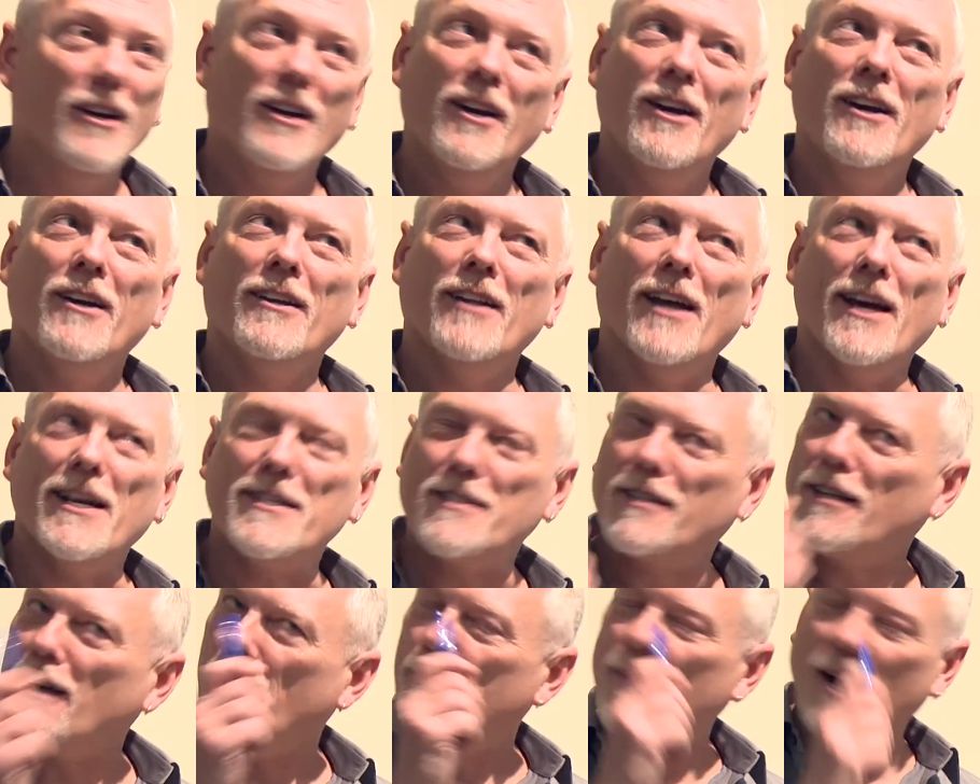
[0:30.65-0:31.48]
It
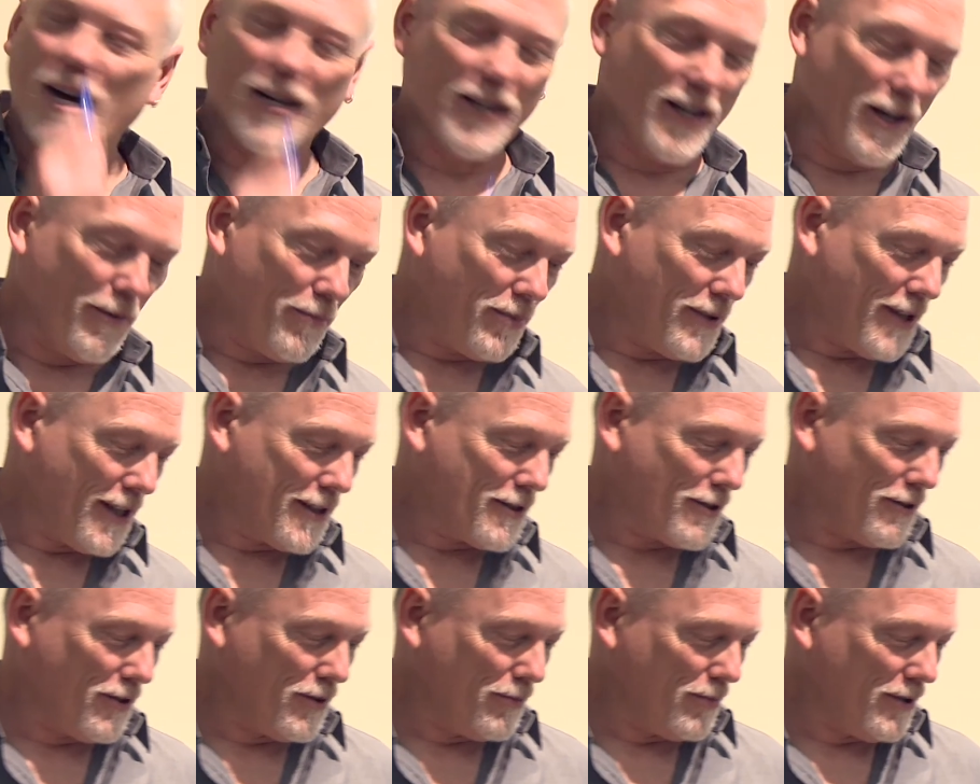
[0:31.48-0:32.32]
hasn't come out yet, but that's
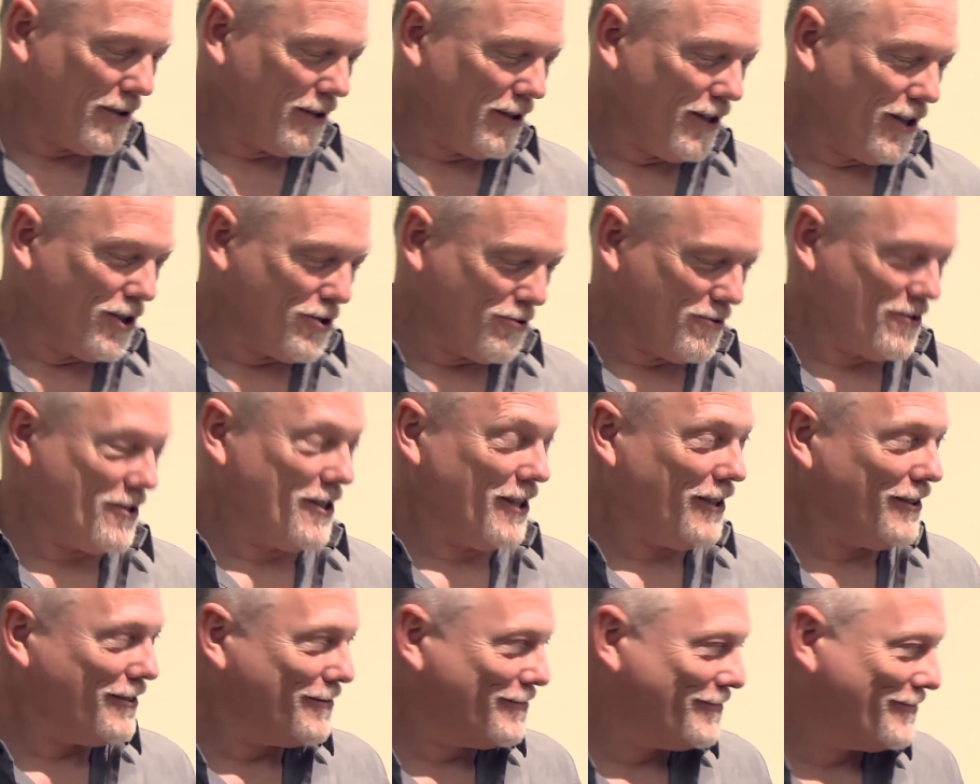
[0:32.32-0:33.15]
going to be interesting.